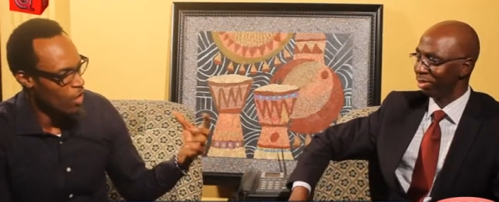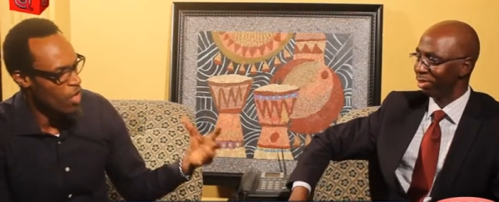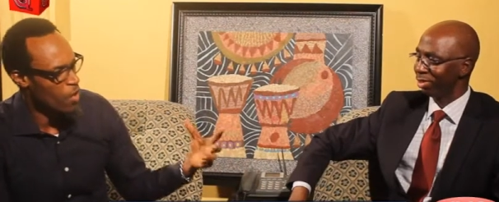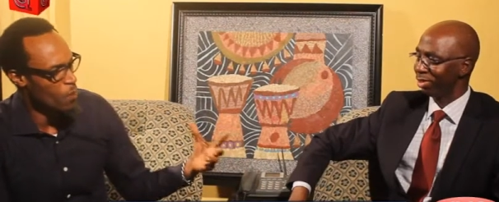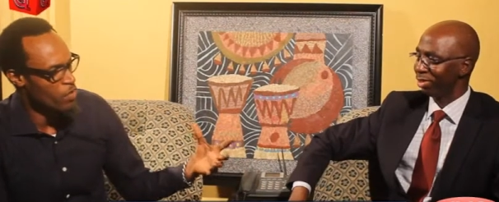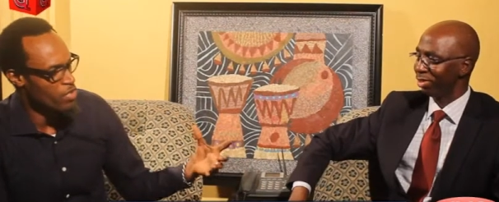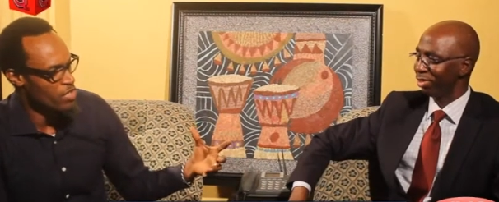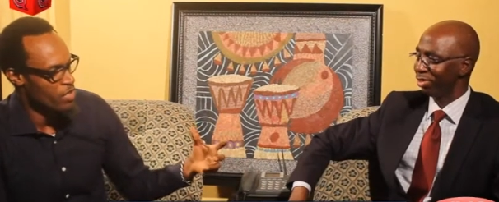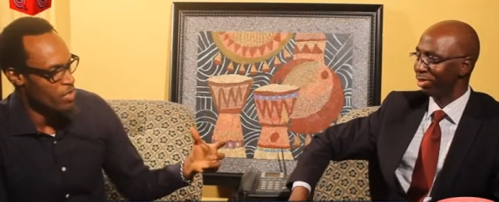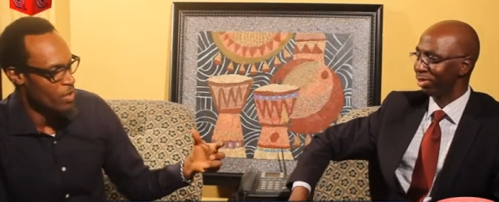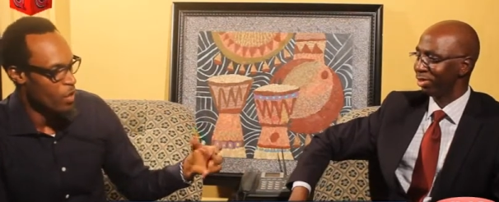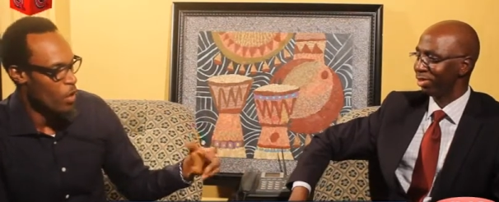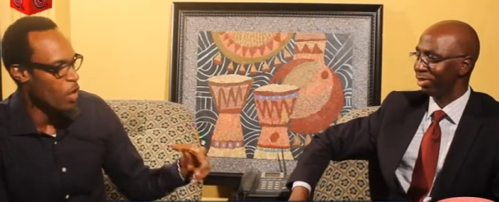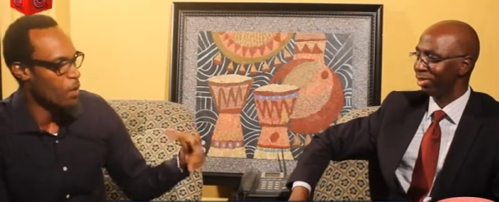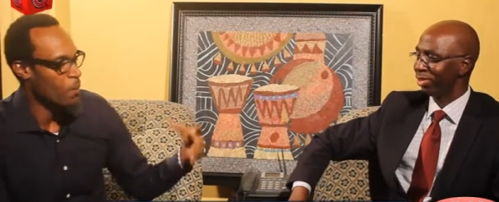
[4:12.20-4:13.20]
Speaker 1: almost
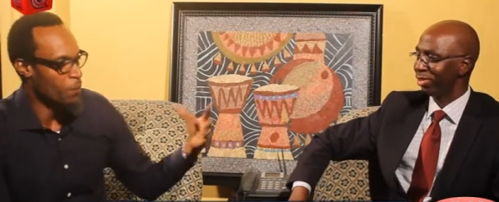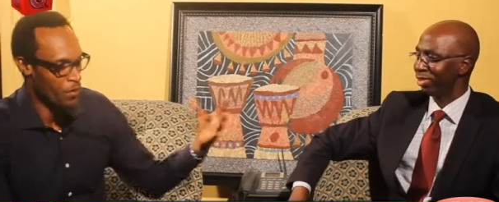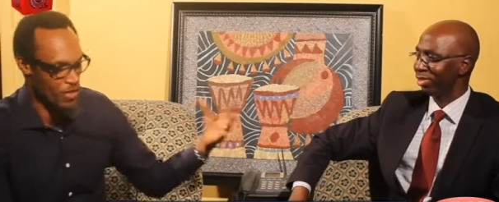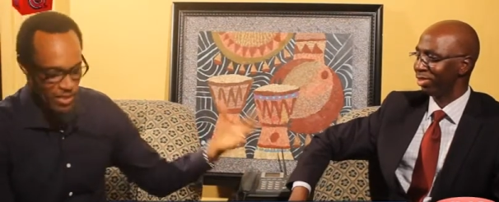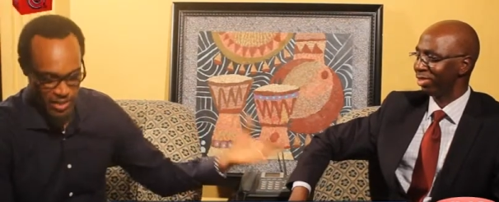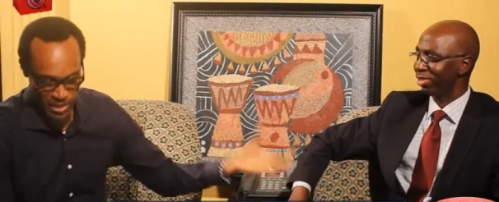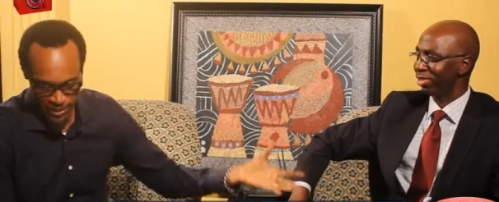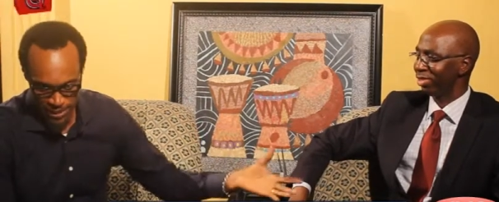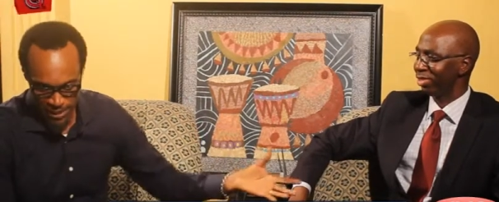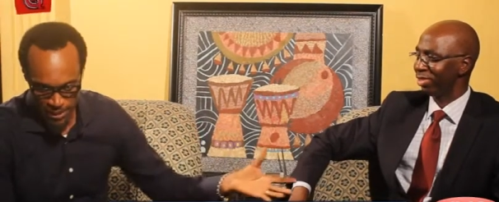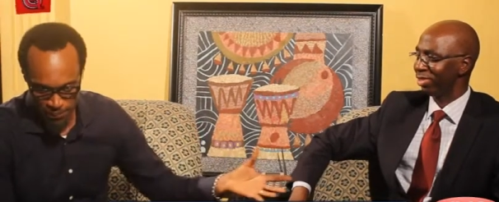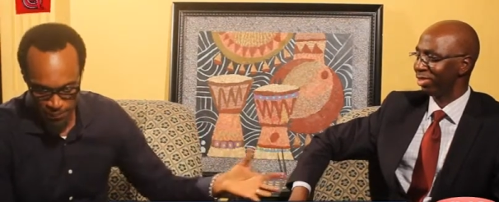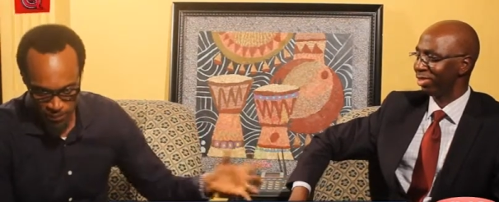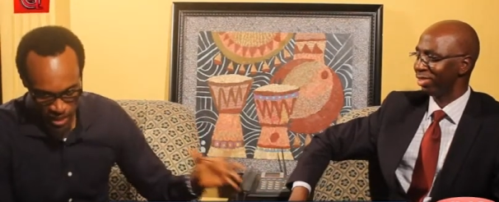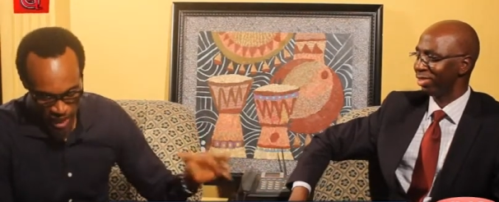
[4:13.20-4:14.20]

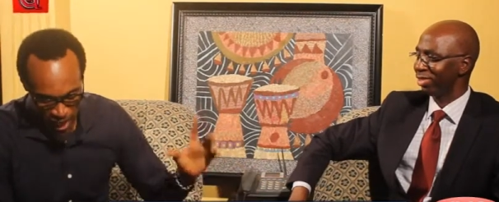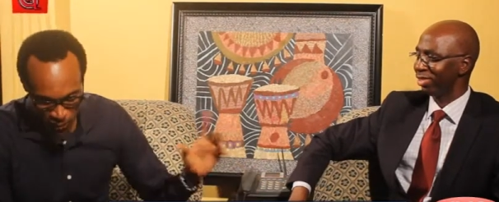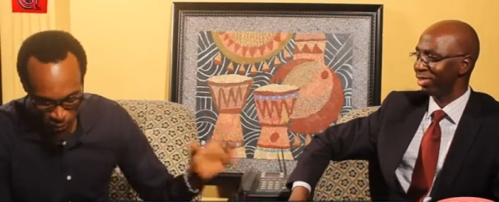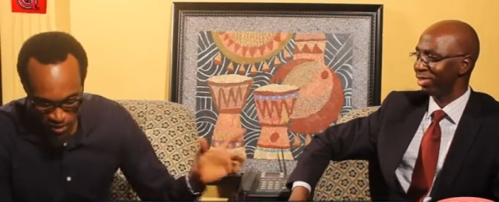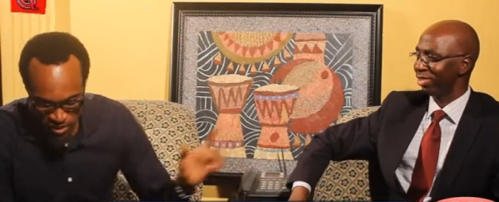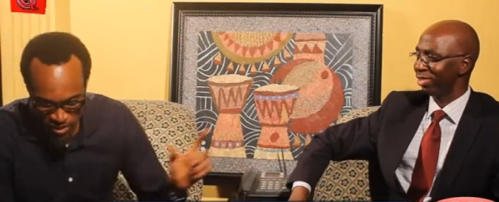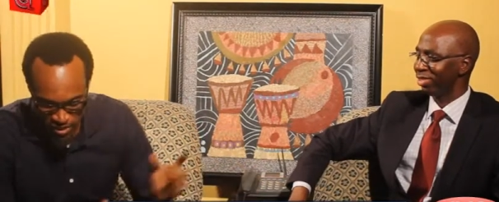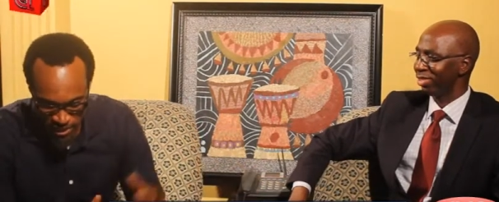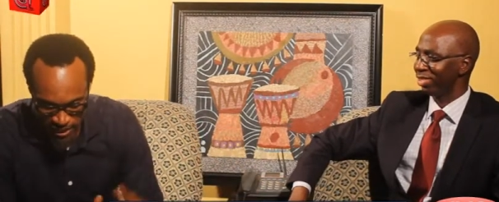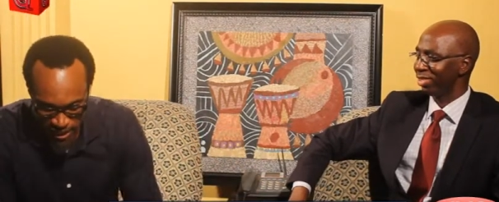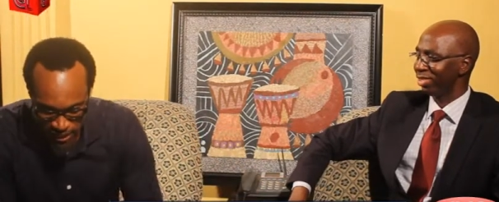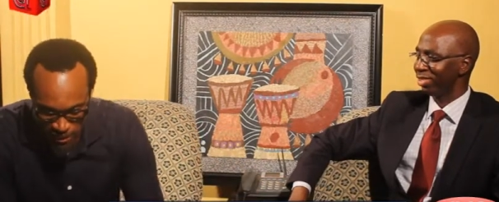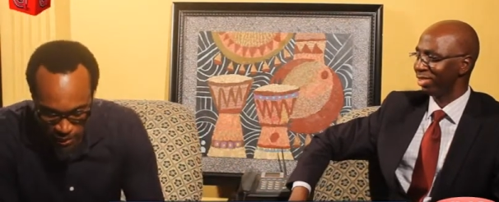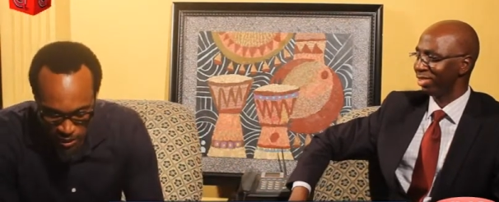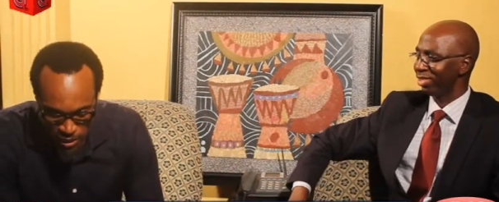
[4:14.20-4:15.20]
unprecedented. I must say
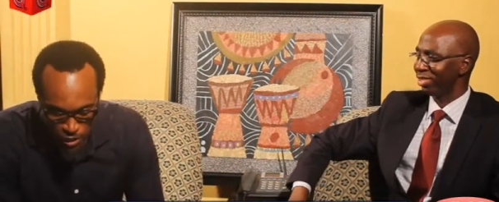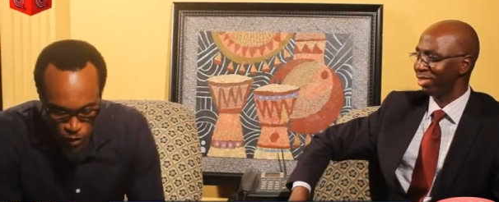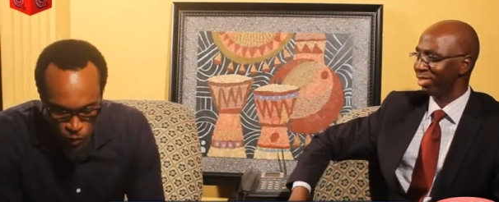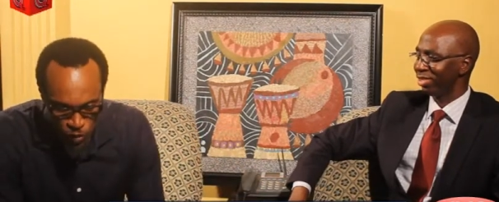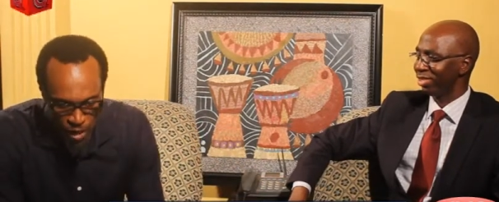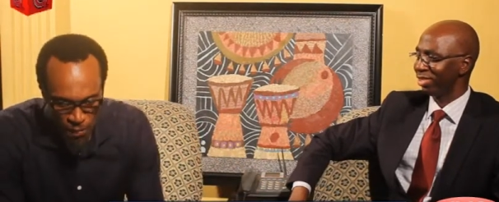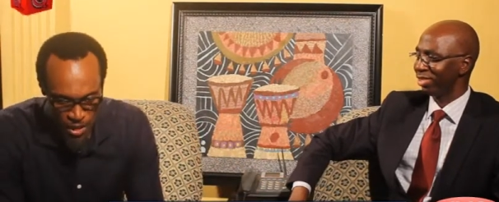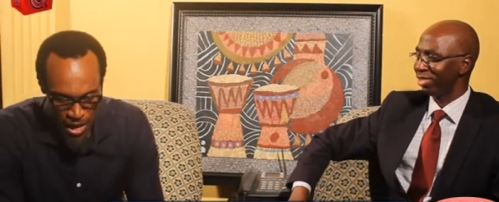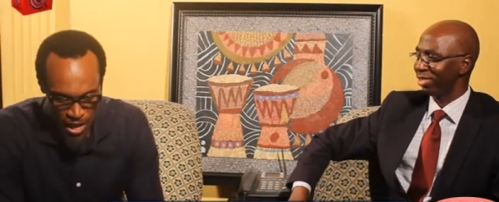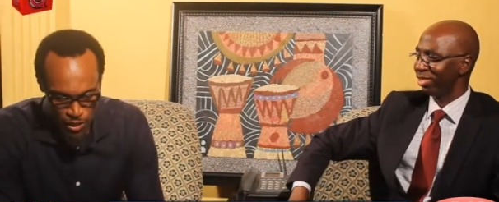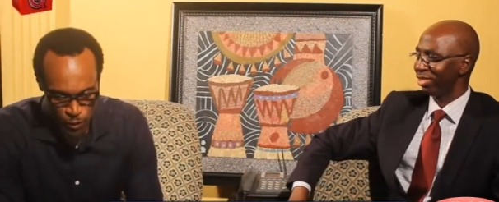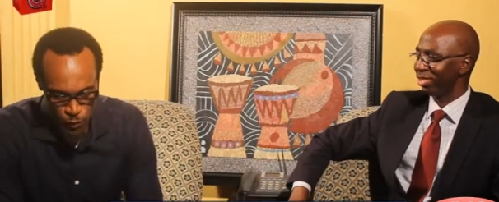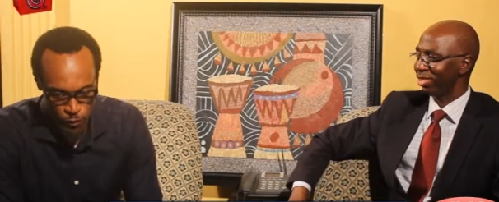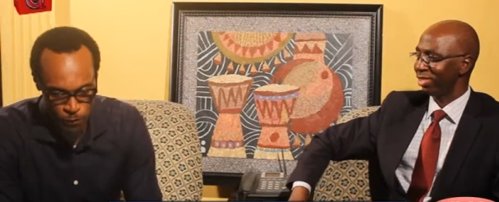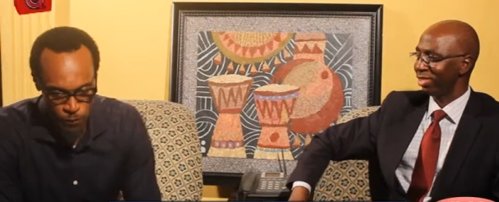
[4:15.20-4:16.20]
that. So let me
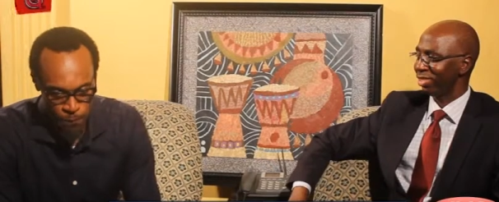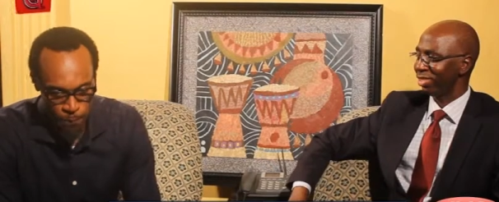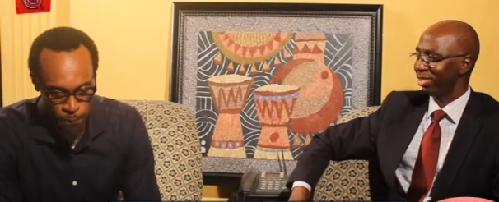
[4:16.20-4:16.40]
ask you,